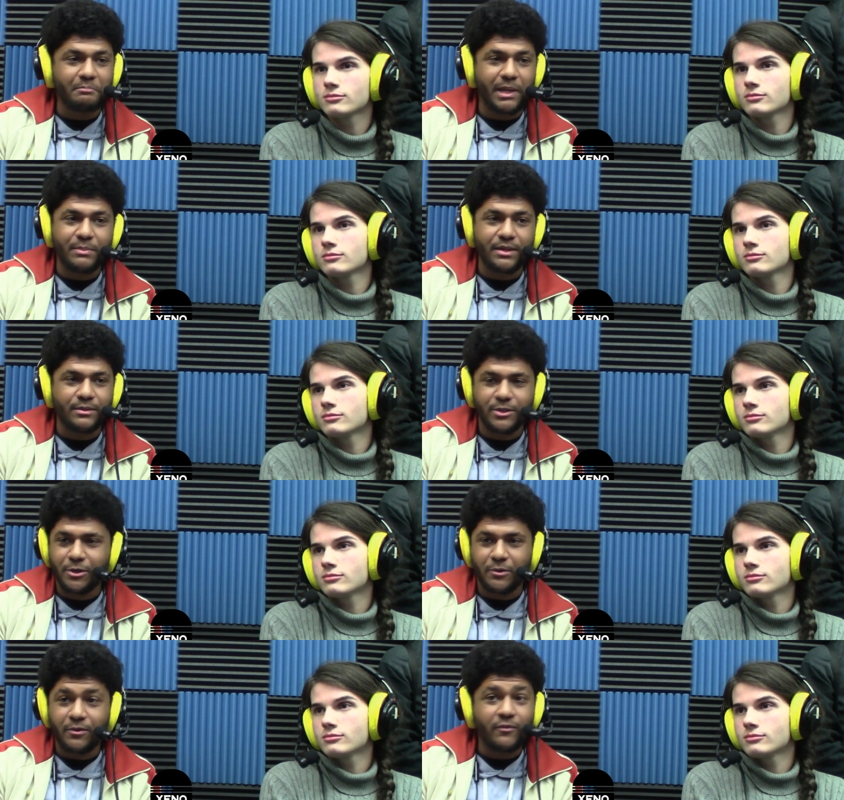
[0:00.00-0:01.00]
Speaker 1: maybe, you
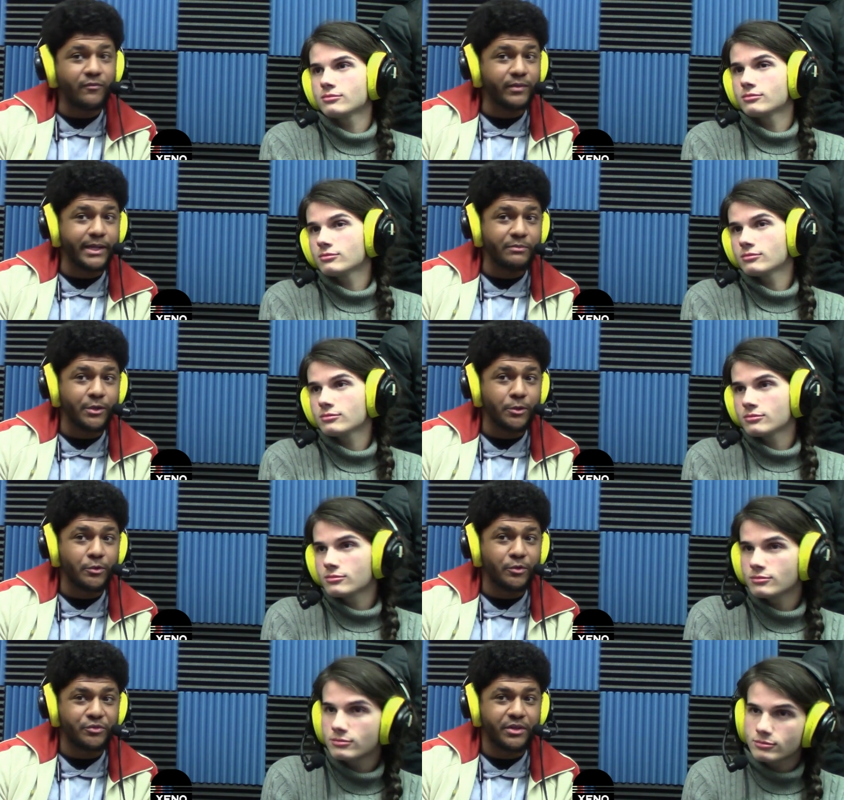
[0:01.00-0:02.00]
know, flame the
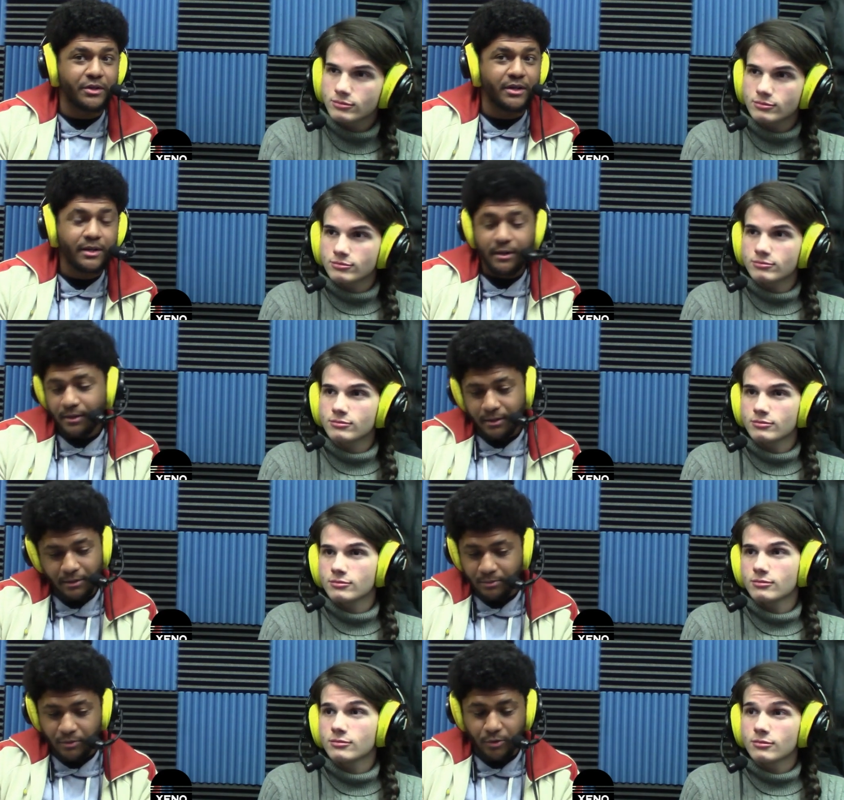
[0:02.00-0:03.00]
local shitter, it,
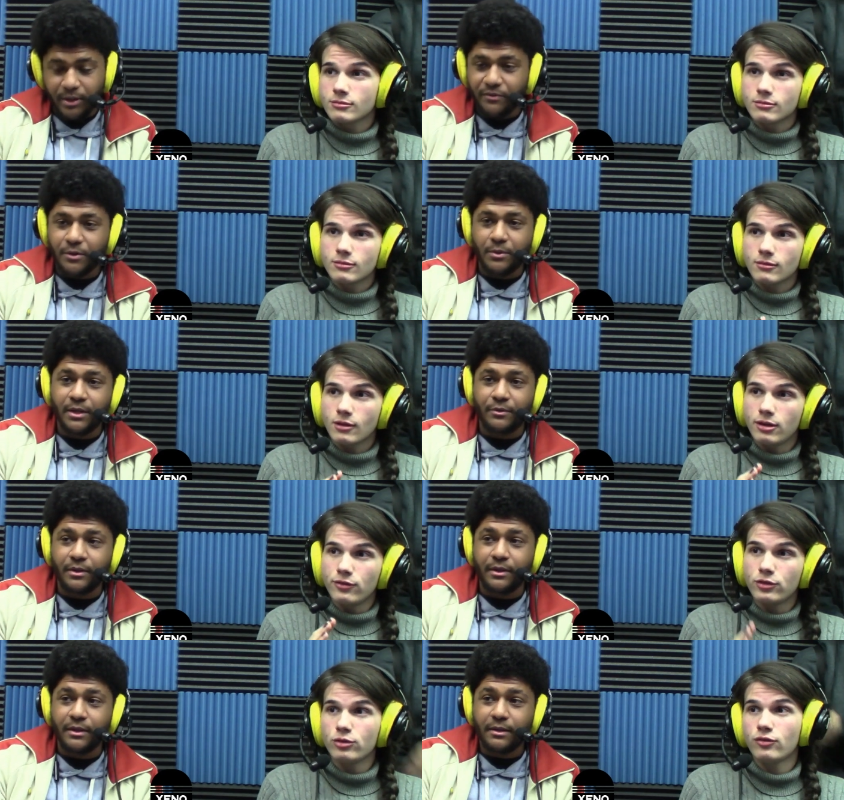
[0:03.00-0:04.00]
do whatever you want, and
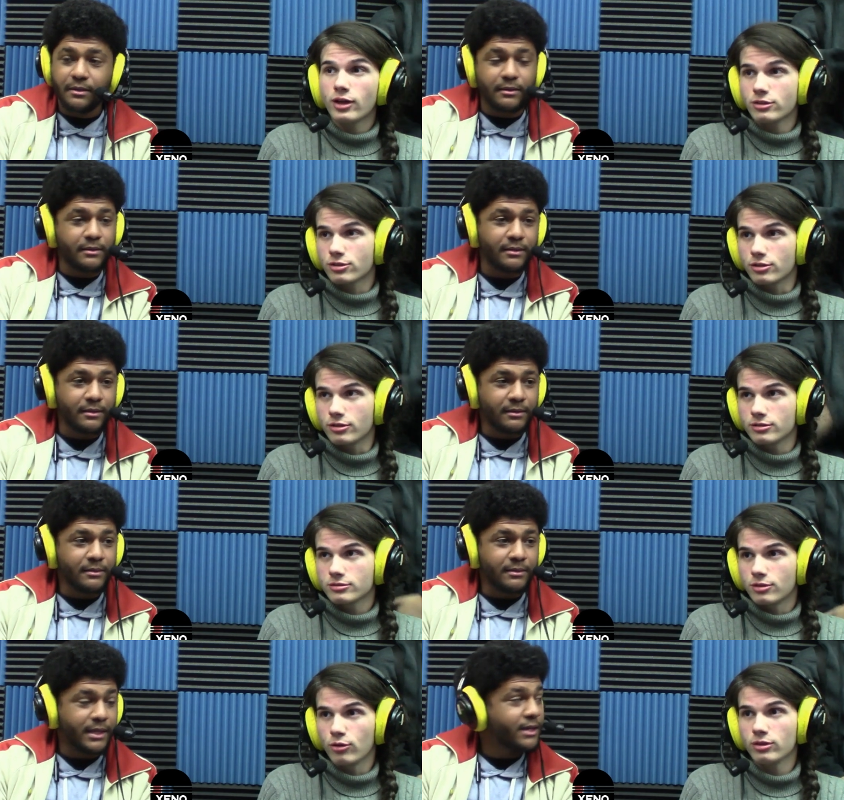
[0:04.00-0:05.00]
really. You've entered.
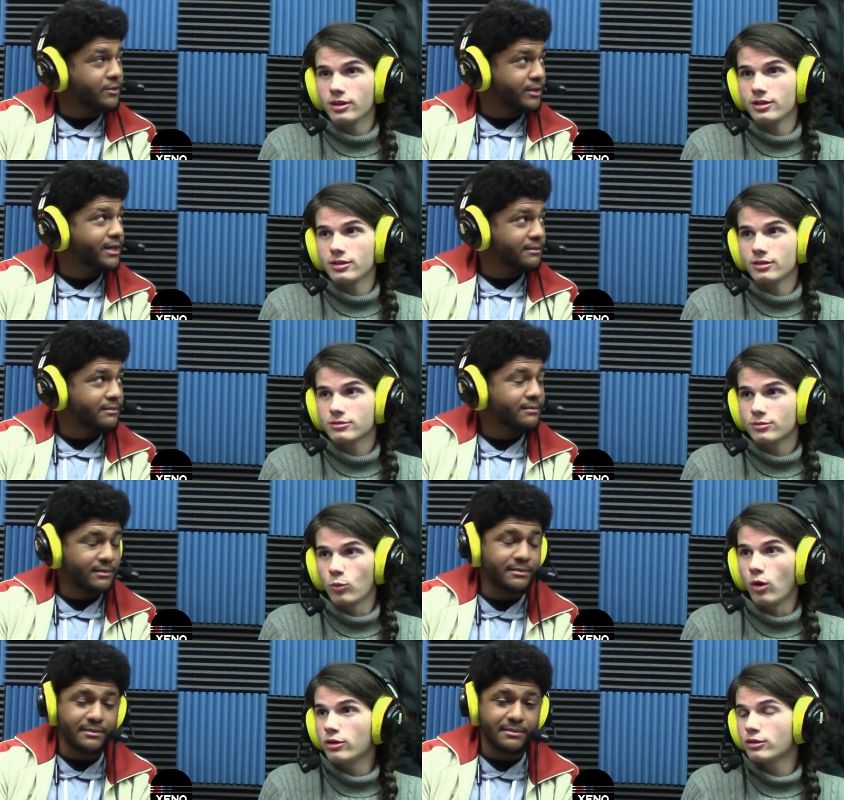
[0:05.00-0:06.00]
Yeah, you can
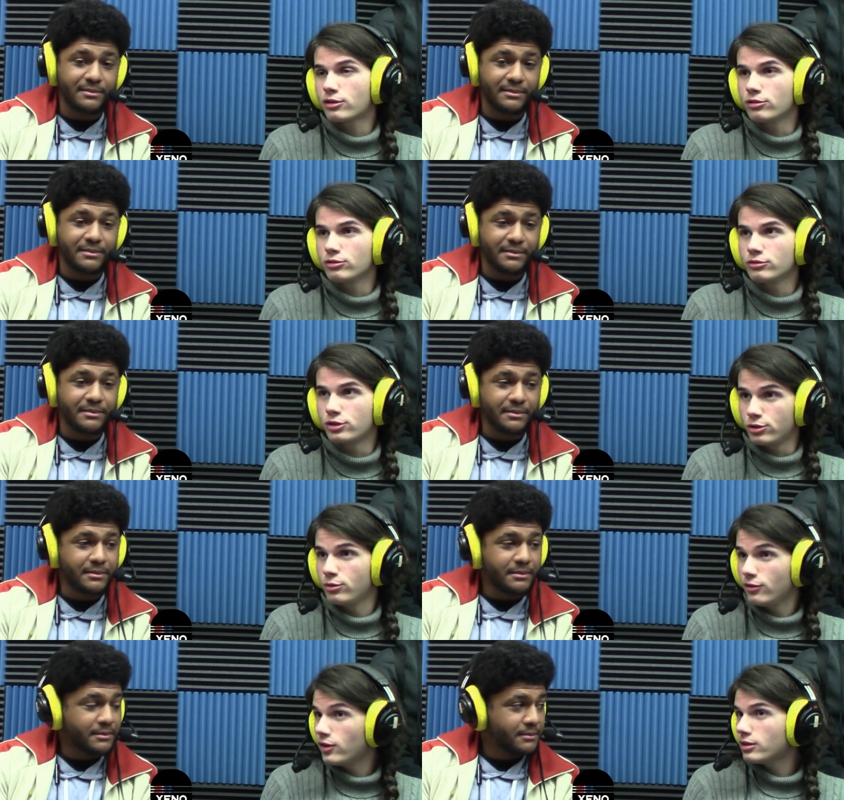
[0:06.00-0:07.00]
Speaker 2: one through two
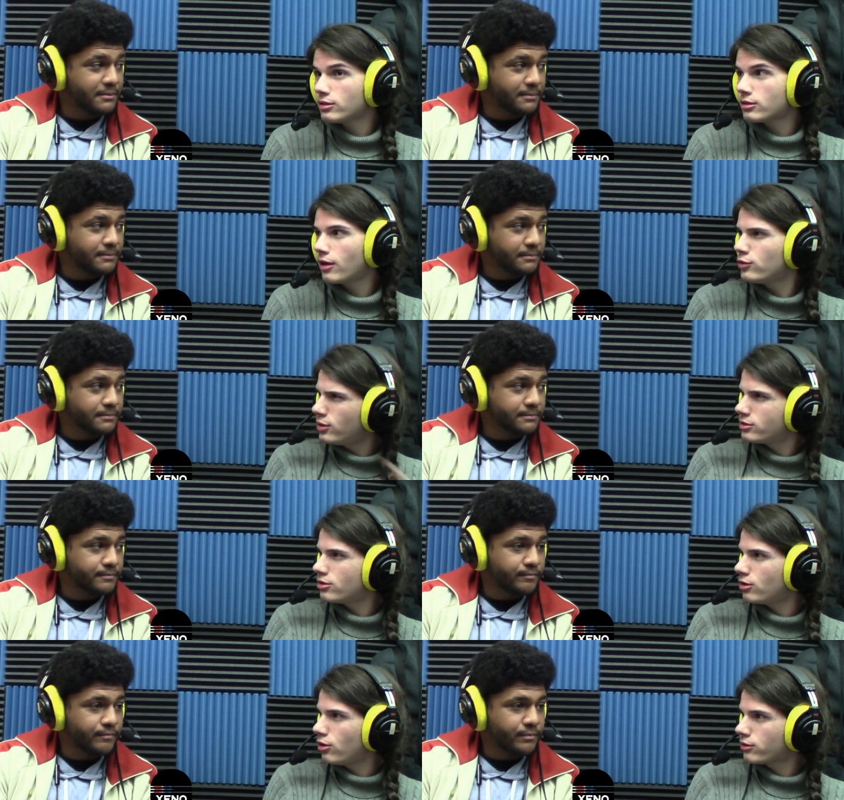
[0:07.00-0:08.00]
events. Have you entered
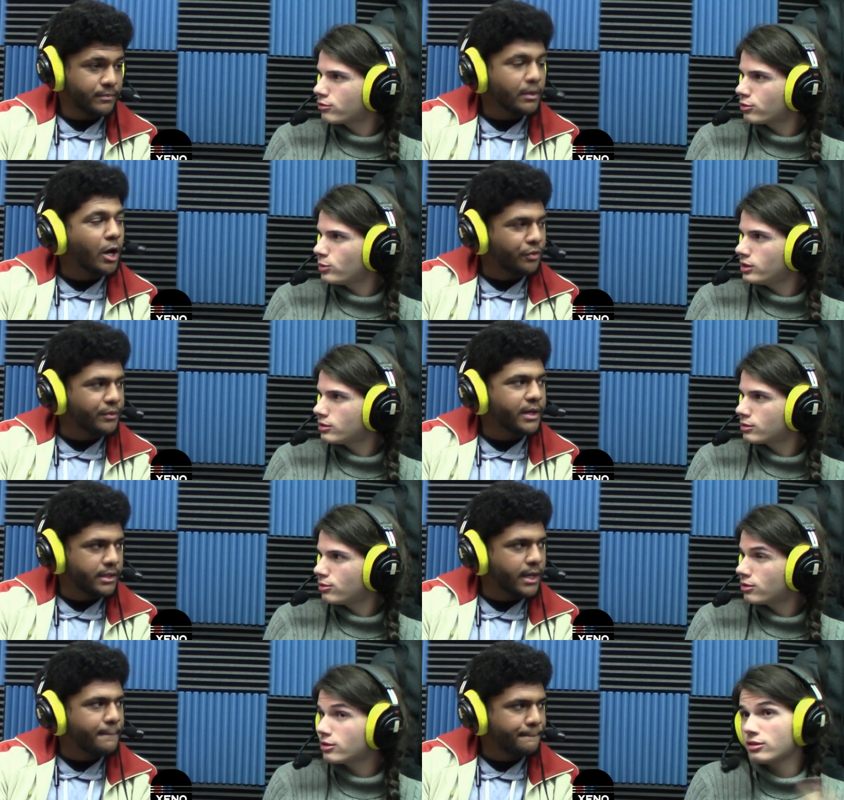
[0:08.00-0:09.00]
all three weeks all three, this quarter?
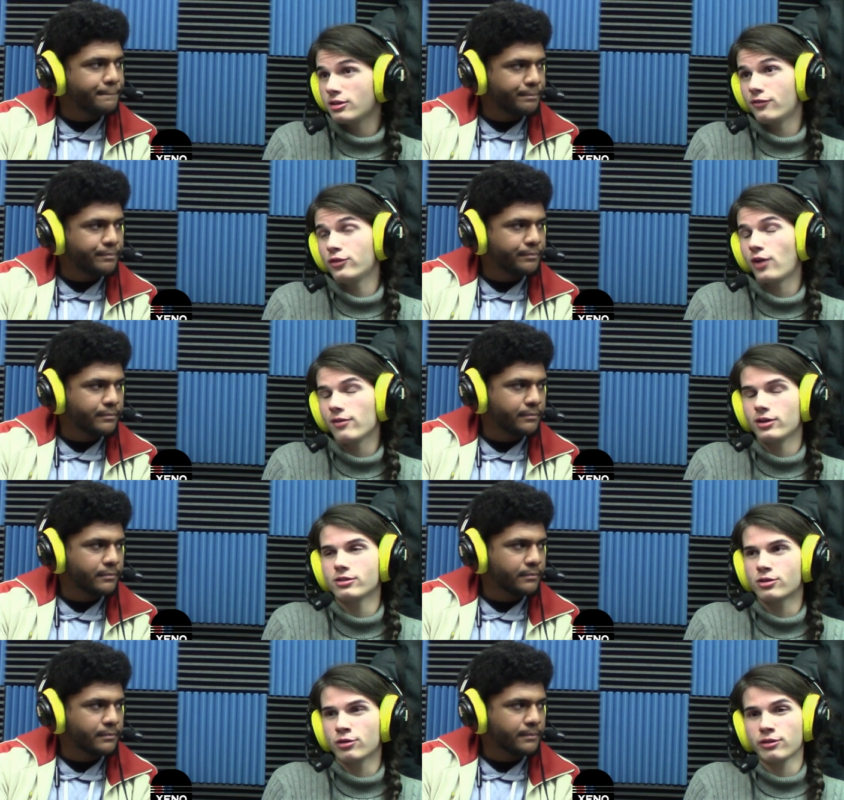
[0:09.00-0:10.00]
Yeah. See, if you haven't entered
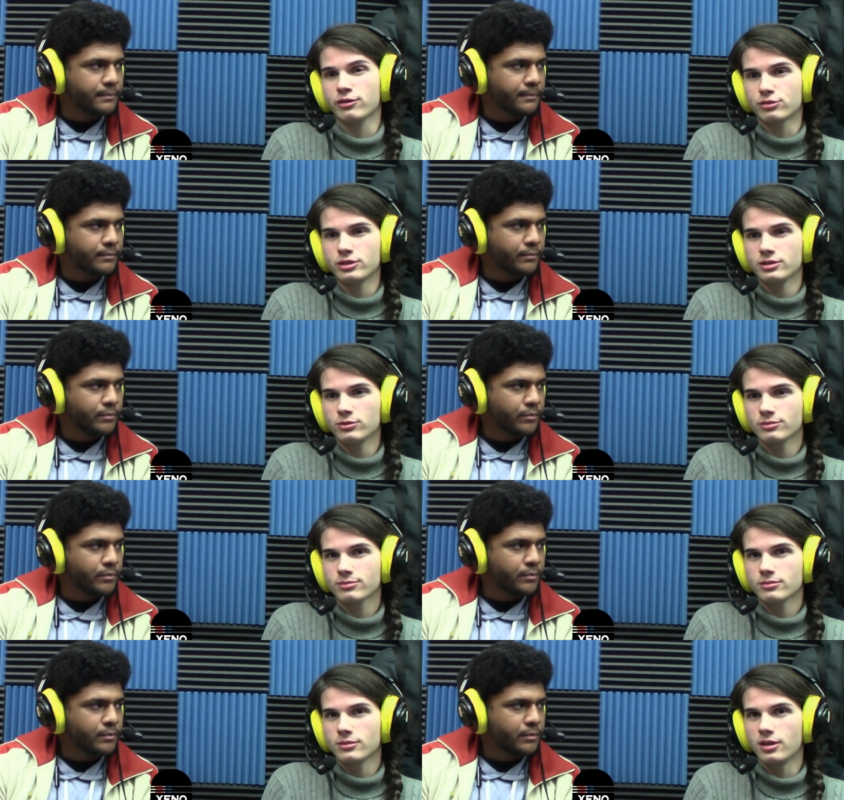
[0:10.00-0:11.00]
all three,
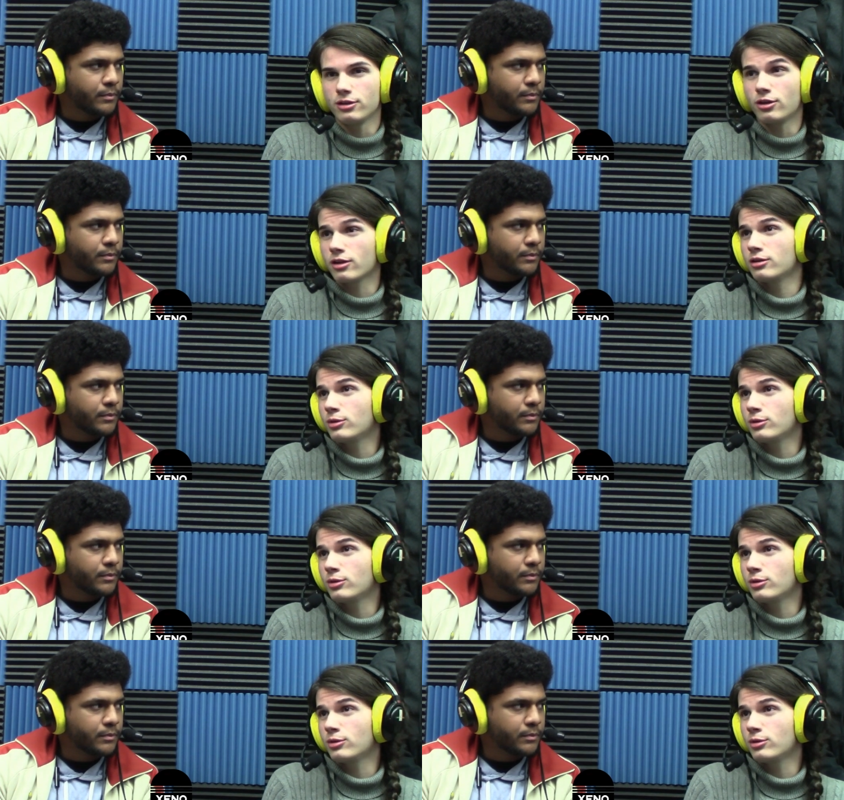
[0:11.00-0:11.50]
then you're not going to be